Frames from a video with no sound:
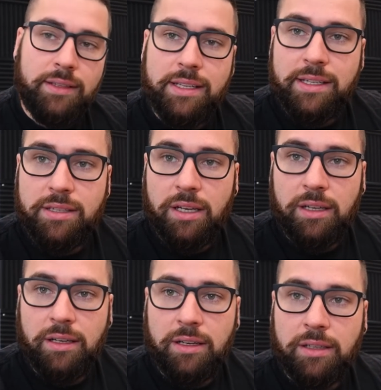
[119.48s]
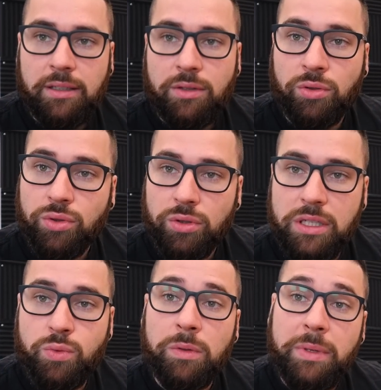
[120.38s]
this, is, uh,
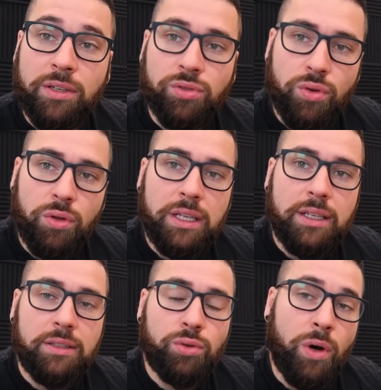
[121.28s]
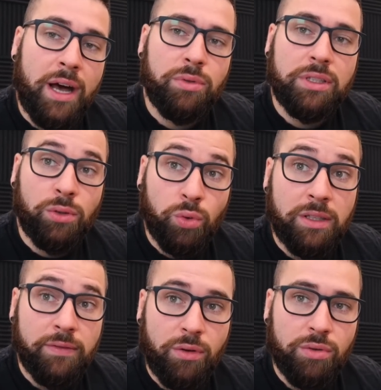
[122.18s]
this will be controlling
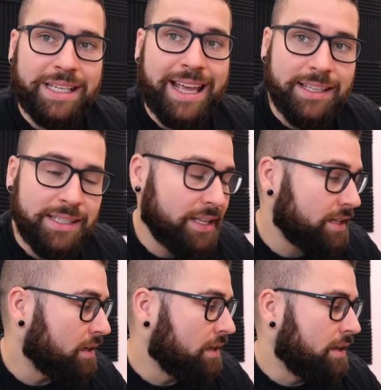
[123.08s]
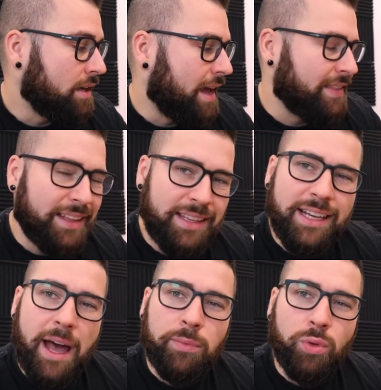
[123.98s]
220 volts AC and I
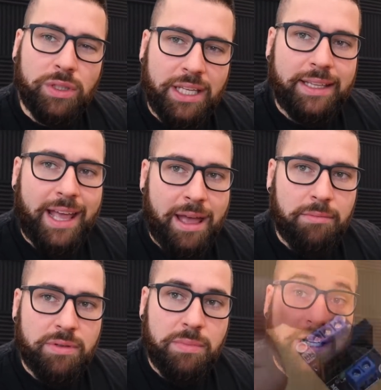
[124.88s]
think up to 10 amps